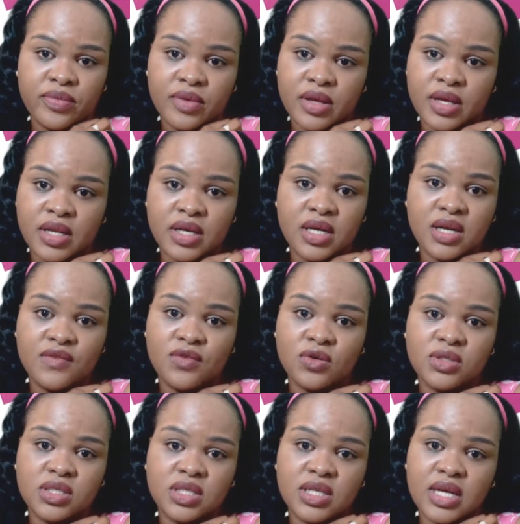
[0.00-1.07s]
illegal
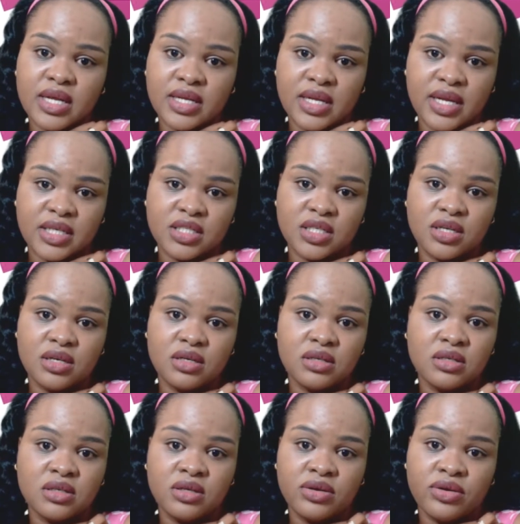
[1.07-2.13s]
voting, and election
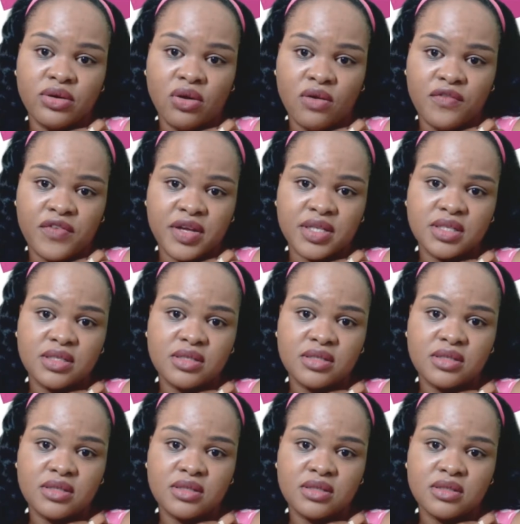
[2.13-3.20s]

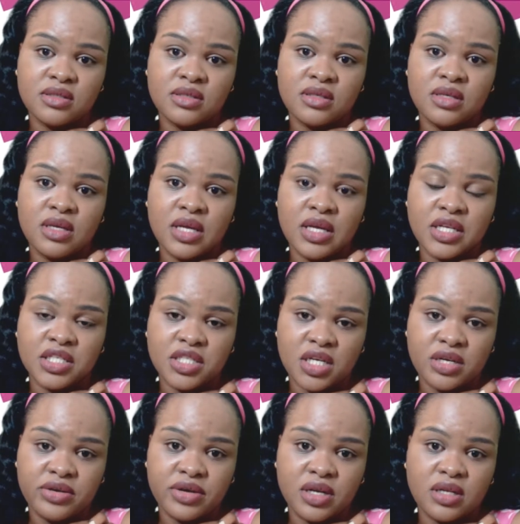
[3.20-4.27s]
offense in
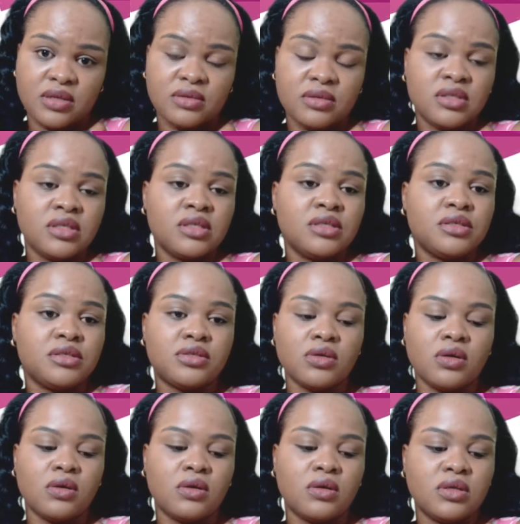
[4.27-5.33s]
general.
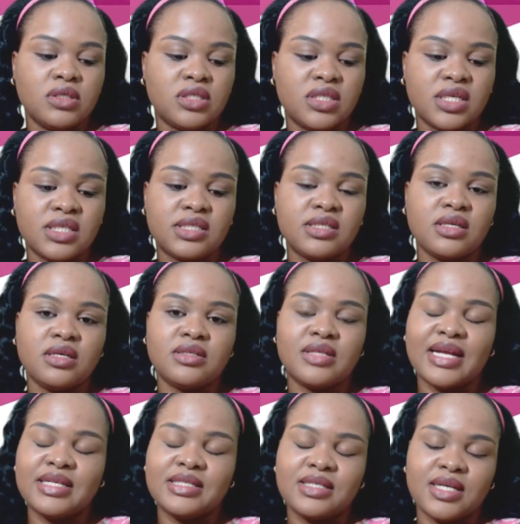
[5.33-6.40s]
So
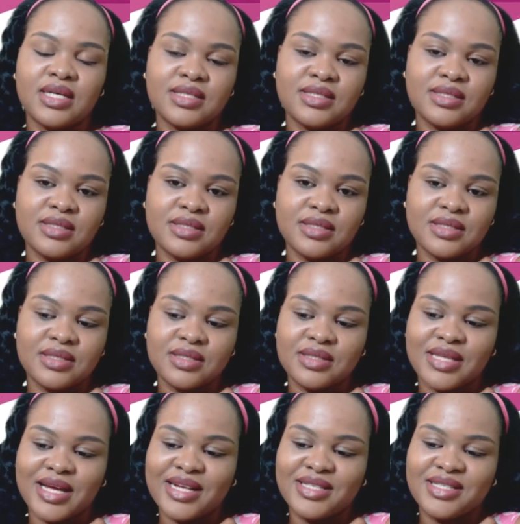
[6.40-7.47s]
that is
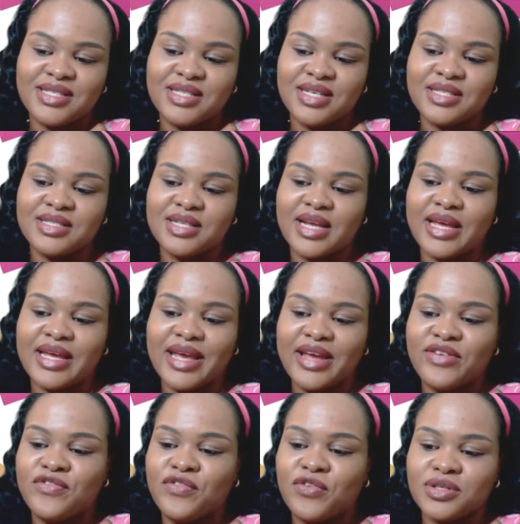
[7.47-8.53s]
just like
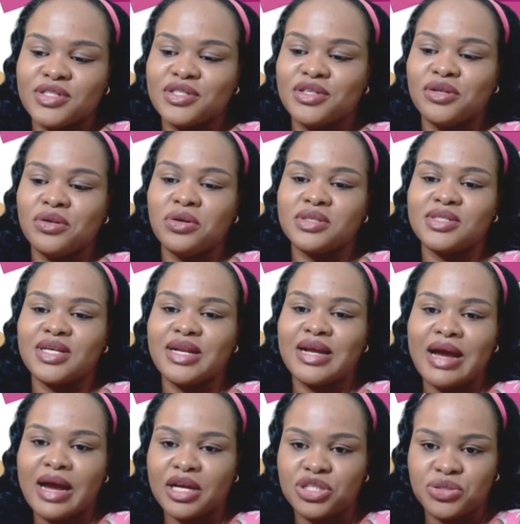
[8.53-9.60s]
enforcing the laws that
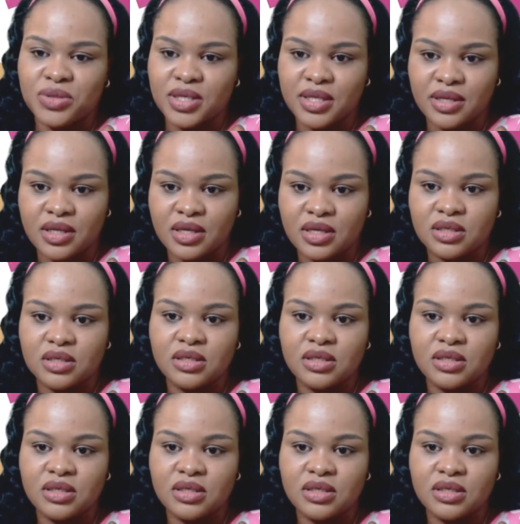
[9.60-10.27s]
are actually there.